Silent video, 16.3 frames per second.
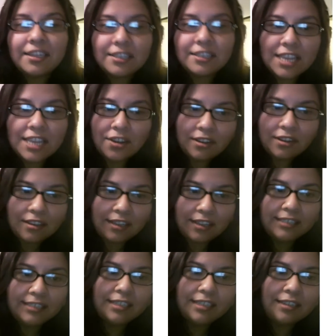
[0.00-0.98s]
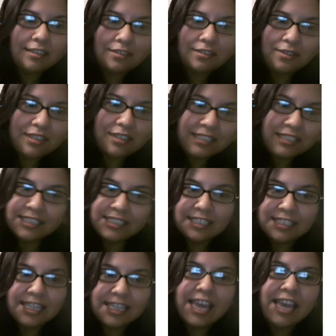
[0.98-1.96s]
to take you to London and do this,
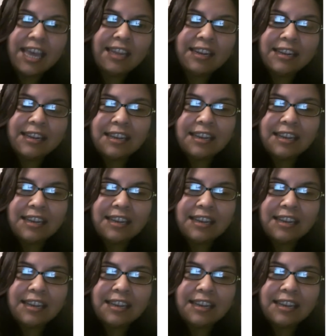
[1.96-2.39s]
this, and that."